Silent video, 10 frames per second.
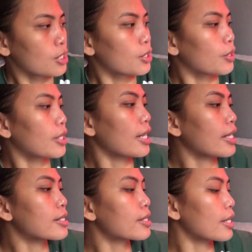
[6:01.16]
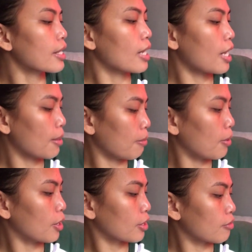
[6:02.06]
So, the next thing I
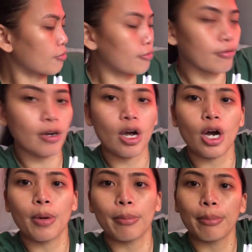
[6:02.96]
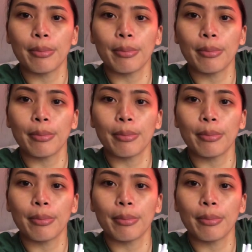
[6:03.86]
bought from...